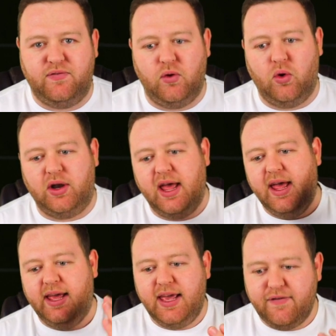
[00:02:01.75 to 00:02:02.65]
afford
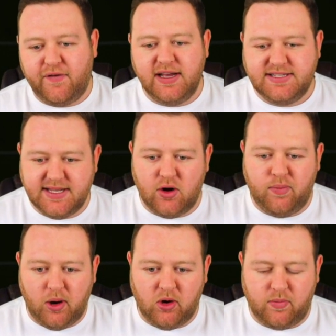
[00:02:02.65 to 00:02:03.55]
if I sell
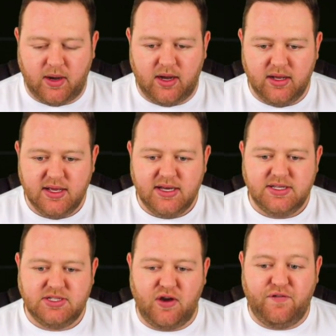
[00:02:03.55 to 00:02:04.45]
Pogba.
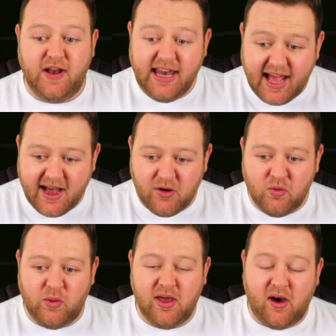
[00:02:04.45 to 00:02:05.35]
So for now,
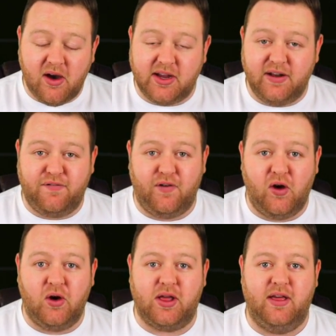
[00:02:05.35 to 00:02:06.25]
we are going to
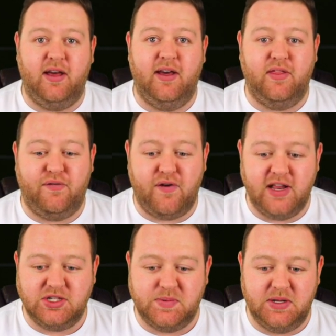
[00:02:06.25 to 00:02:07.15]
flog the
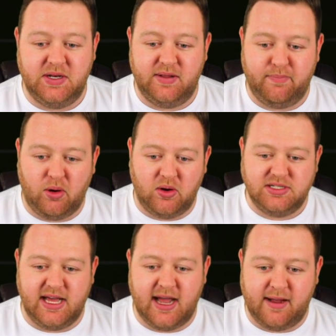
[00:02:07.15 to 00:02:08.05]
Frenchman,
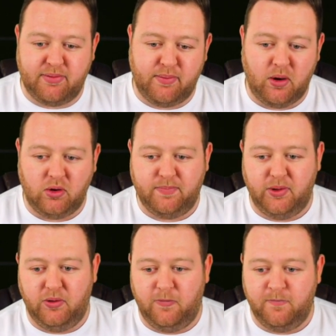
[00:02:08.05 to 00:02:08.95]
Pogdab,
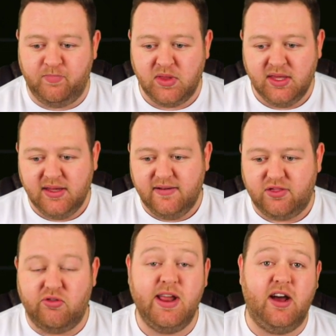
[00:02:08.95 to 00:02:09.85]
Pogboom.
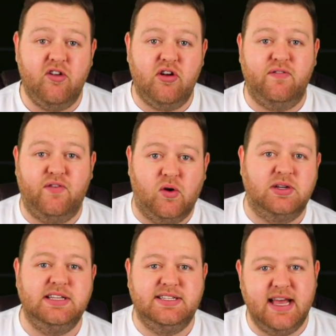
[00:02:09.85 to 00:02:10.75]

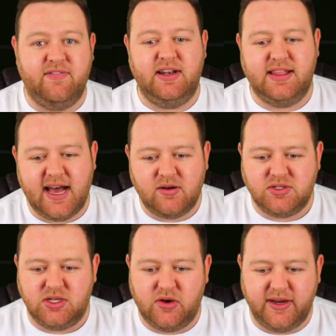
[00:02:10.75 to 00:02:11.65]

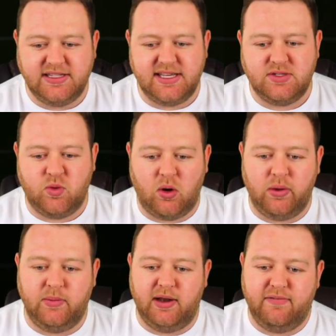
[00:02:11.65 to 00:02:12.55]
347,000 coins is what
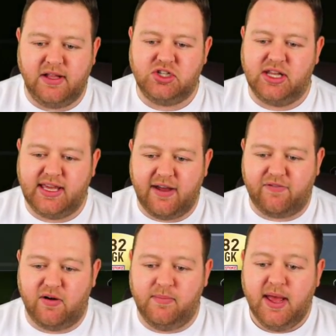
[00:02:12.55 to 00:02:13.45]
we will eventually get
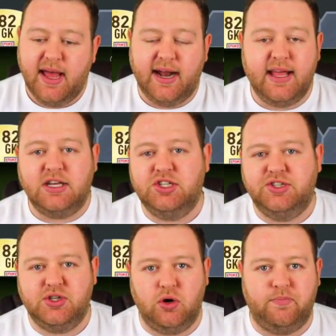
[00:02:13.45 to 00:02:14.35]
for him, and it actually
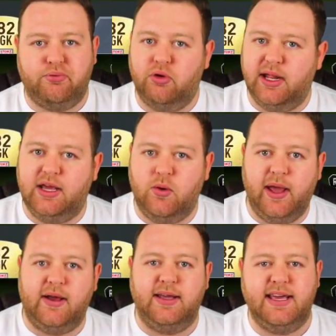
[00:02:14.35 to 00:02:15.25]
sold pretty
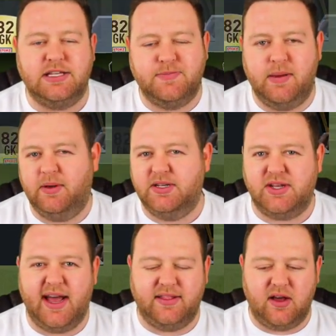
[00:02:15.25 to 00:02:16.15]
quick. I guess maybe because
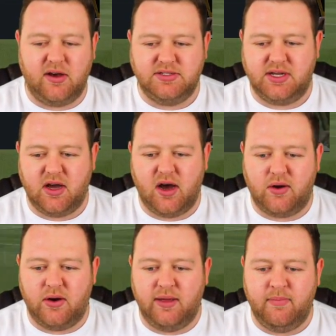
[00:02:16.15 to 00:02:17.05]
I had the Hunter
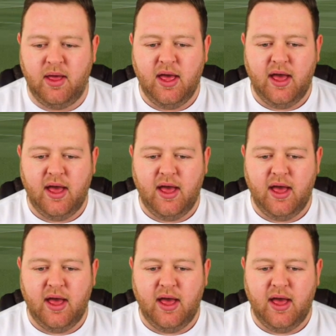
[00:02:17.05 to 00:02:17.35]
card on him,